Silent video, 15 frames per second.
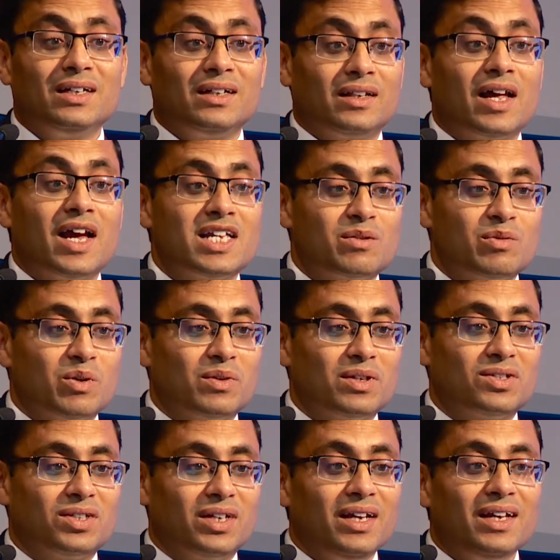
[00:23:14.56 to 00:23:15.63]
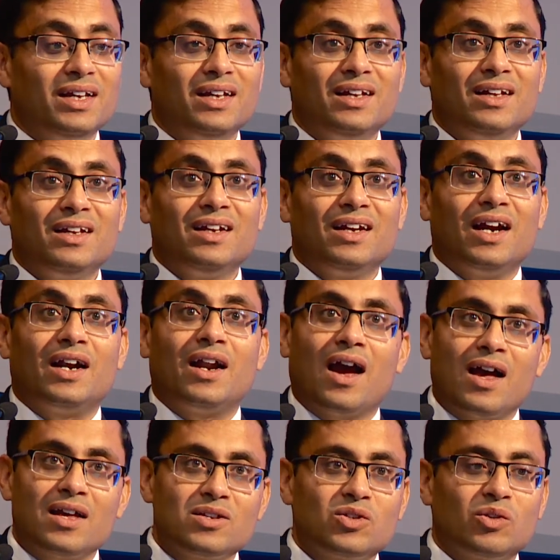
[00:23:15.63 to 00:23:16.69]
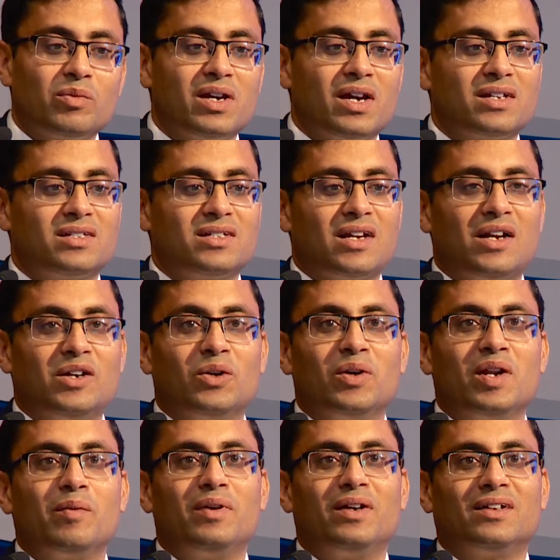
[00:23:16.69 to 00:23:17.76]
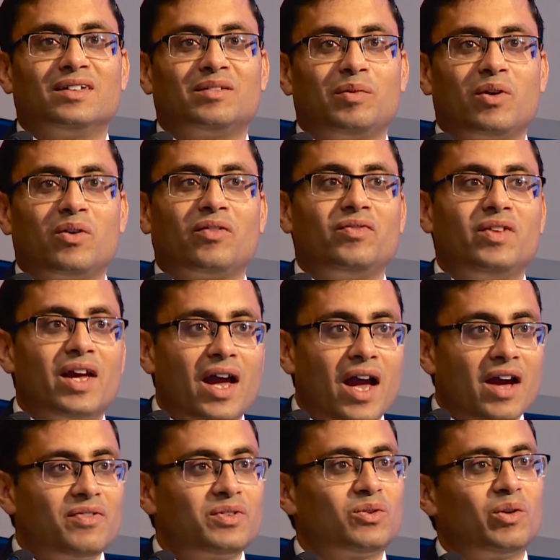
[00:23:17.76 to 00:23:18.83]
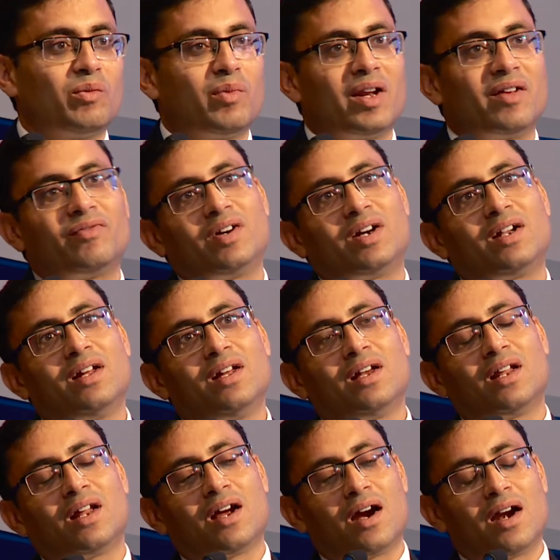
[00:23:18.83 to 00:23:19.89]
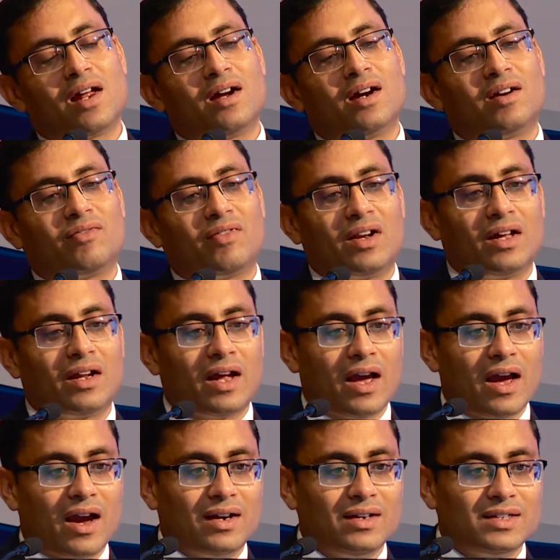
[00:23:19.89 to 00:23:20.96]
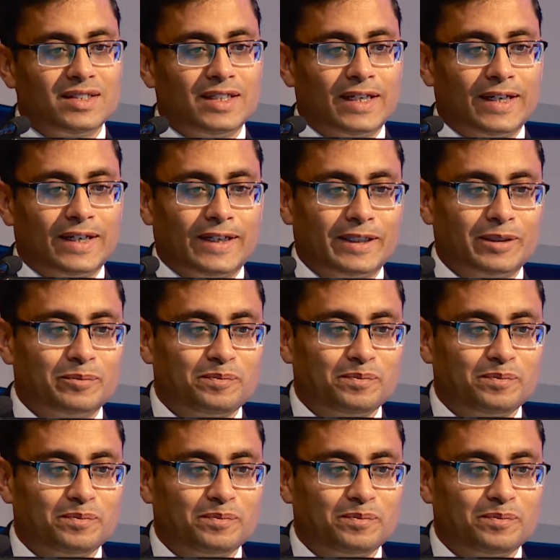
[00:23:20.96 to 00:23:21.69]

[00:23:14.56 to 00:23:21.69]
the HbA1c, it has to be SGLT2 inhibitors because they have shown benefit regarding heart failure and CKD.